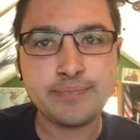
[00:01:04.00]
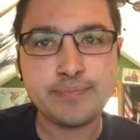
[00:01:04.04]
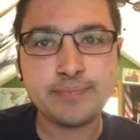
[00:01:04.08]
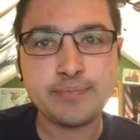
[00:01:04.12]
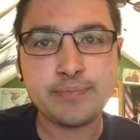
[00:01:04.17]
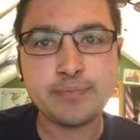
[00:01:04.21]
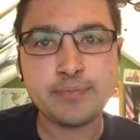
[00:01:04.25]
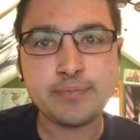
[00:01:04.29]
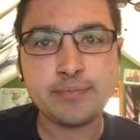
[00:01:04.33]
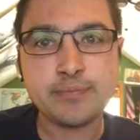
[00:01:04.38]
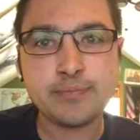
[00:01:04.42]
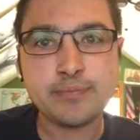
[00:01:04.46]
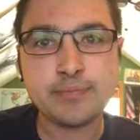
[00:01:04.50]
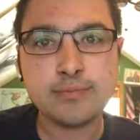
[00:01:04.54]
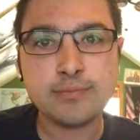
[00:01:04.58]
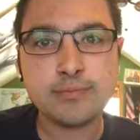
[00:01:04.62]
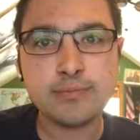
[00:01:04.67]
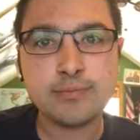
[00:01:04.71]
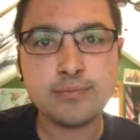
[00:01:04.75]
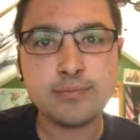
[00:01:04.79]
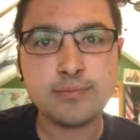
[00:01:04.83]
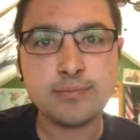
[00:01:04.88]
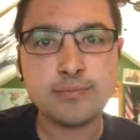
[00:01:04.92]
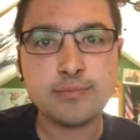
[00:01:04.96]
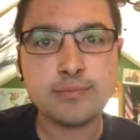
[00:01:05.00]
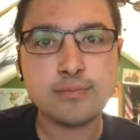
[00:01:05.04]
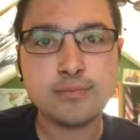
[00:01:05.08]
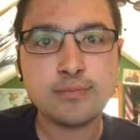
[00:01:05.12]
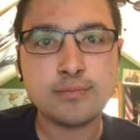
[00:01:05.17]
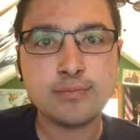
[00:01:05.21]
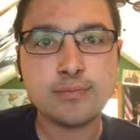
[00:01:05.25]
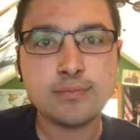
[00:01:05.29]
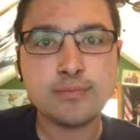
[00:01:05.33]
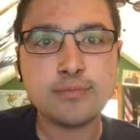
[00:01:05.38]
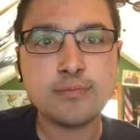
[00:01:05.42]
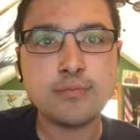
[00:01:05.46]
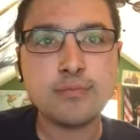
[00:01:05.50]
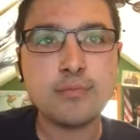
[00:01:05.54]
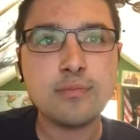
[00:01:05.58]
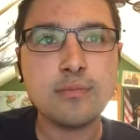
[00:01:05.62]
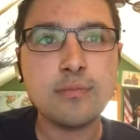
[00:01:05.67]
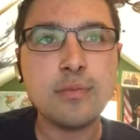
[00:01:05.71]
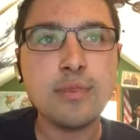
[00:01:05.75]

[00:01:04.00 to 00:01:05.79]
Nothing is said.